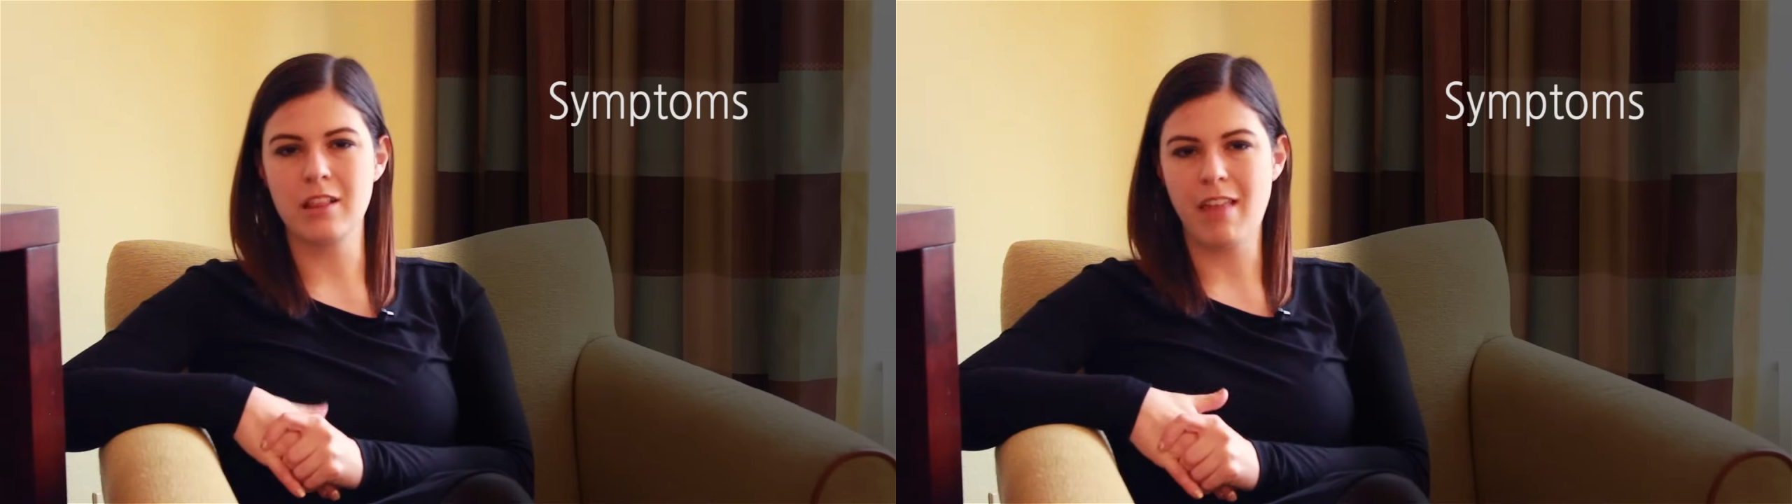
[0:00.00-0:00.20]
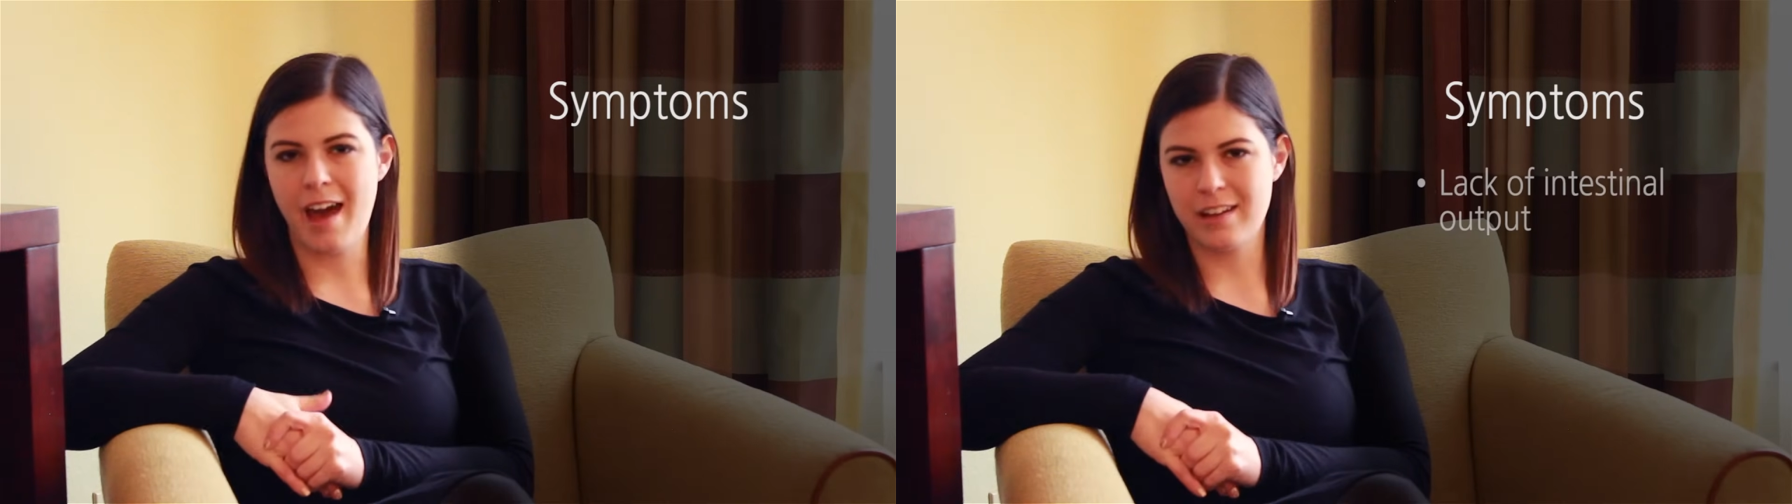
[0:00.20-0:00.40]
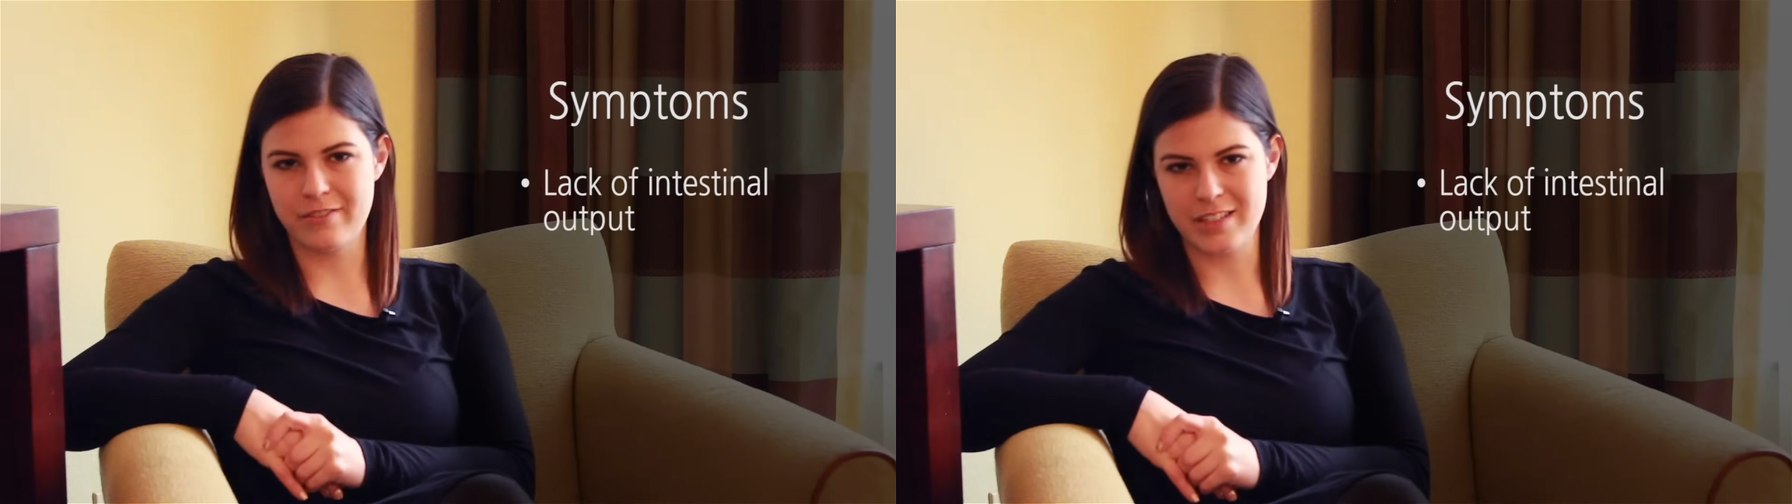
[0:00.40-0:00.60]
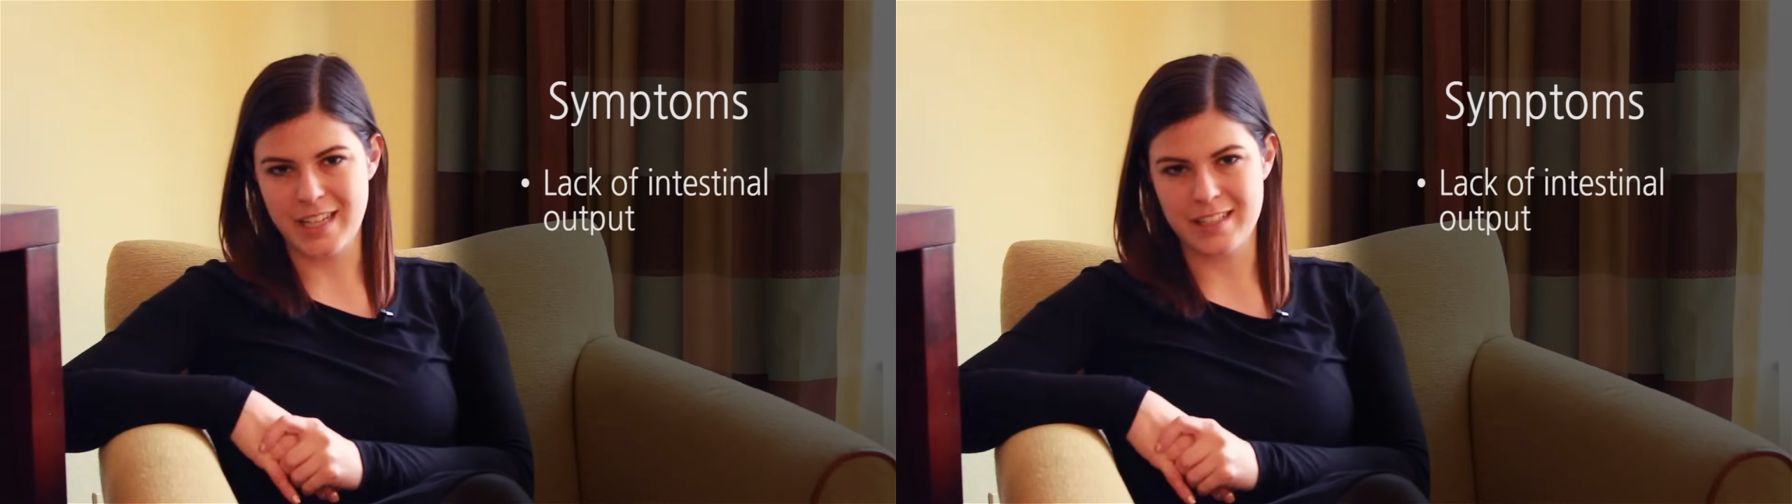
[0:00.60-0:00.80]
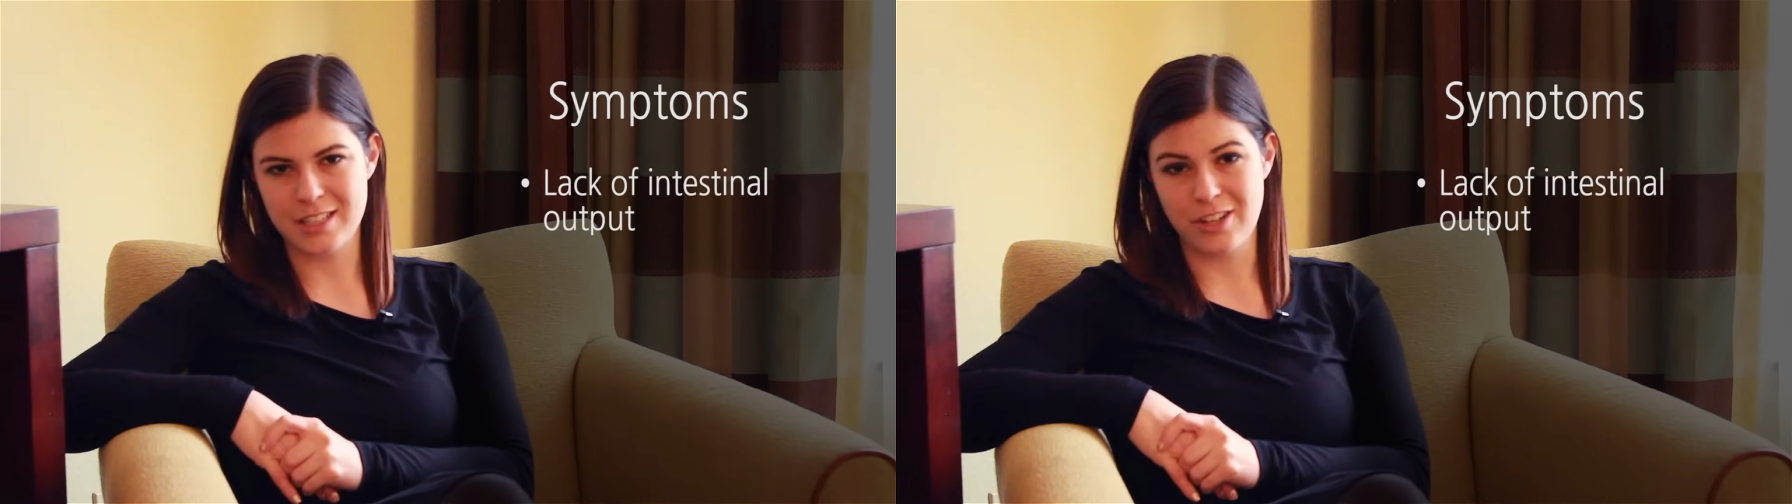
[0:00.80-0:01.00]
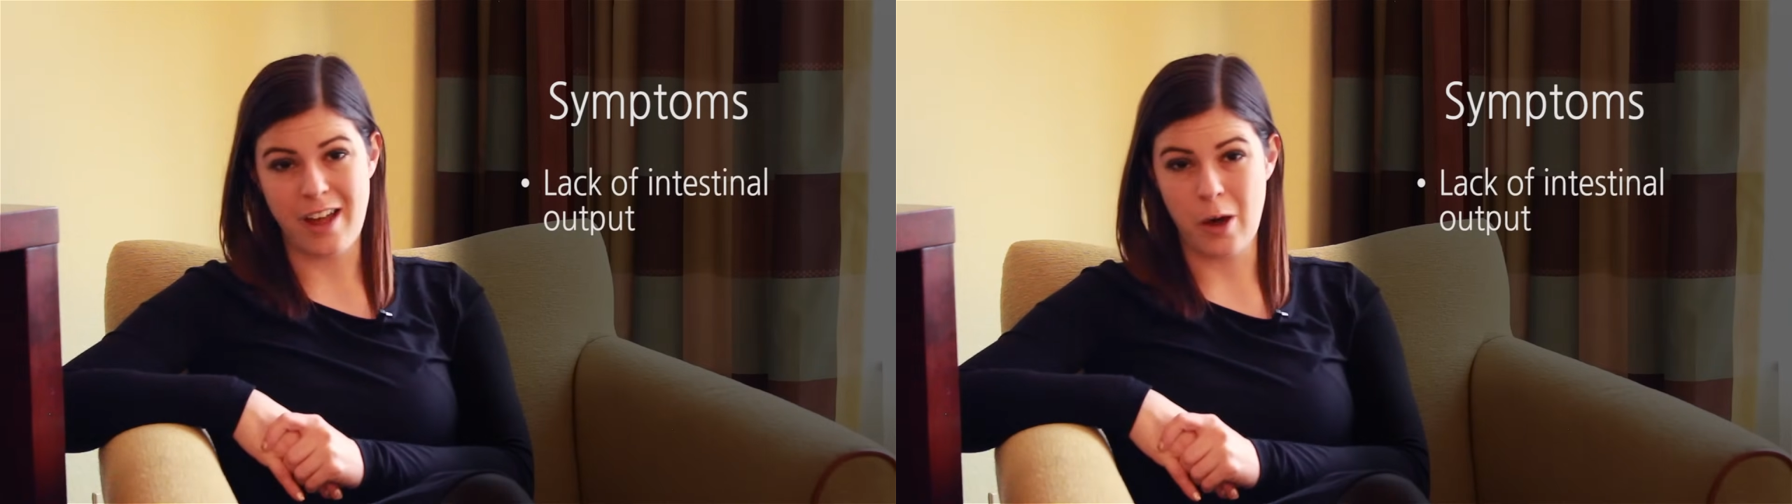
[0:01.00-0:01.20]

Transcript: a lack of intestinal